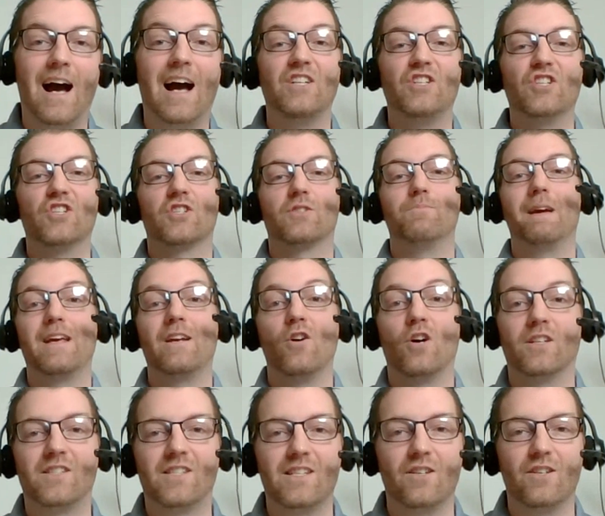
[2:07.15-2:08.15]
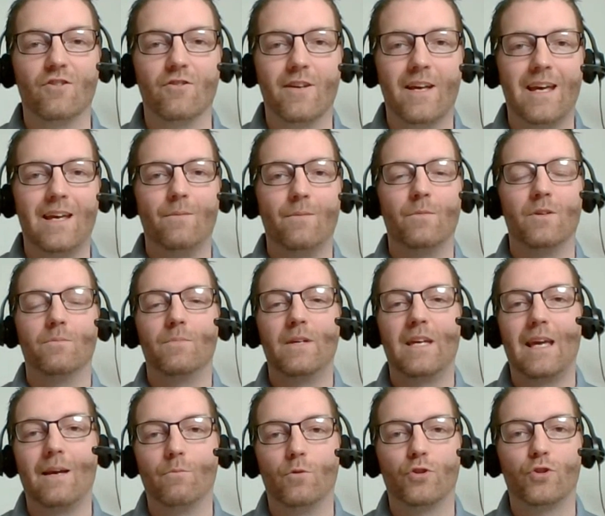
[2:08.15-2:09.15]
I just may not see your name and
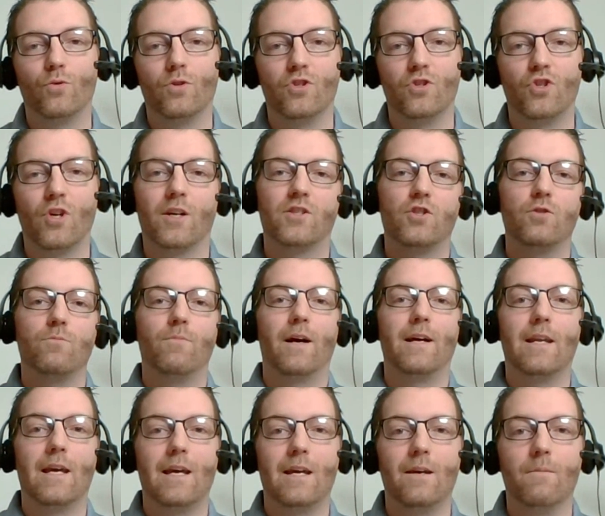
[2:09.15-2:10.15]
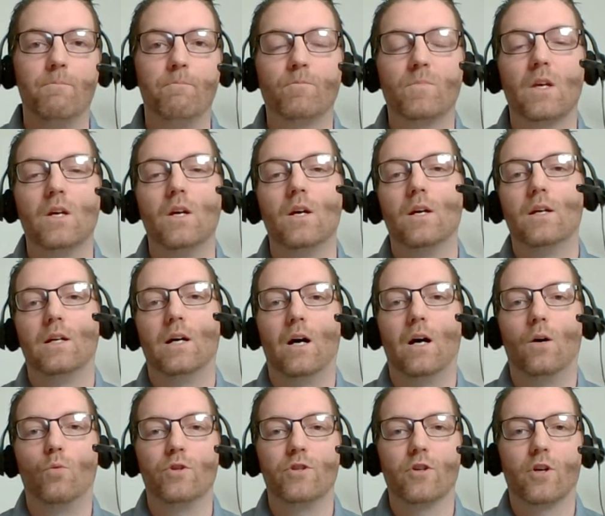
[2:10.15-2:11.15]
be able to address you by name
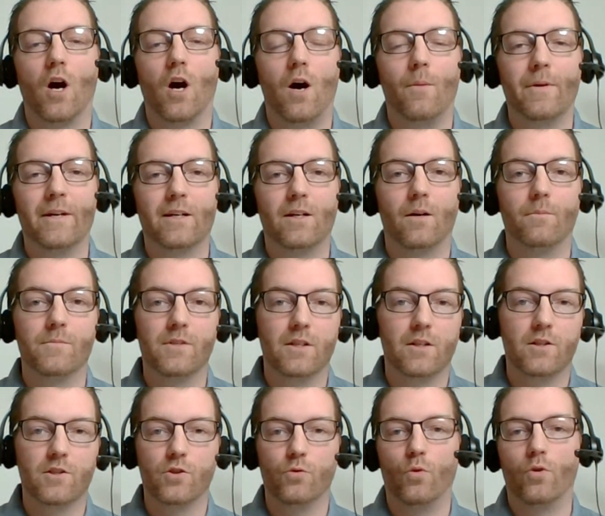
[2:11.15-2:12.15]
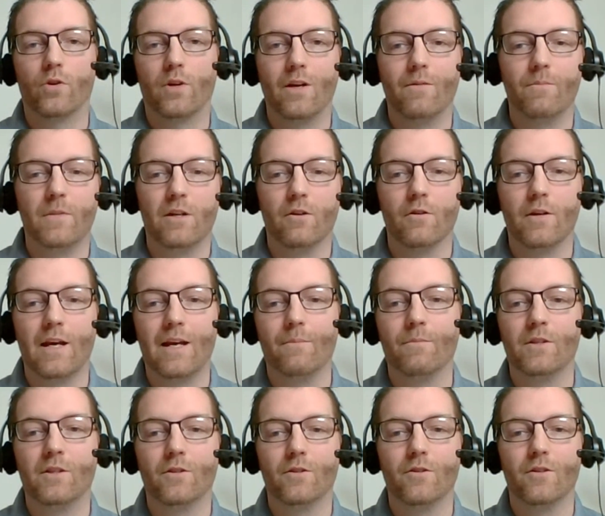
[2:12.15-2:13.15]
uh, when your comment comes in, because it won't give me your name
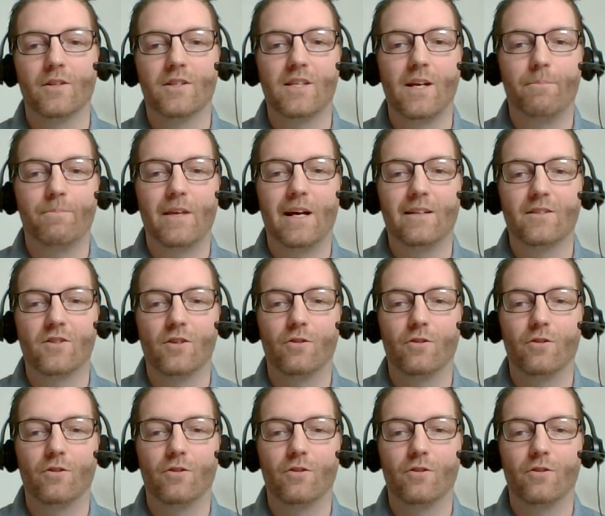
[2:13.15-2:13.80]
until you accept that.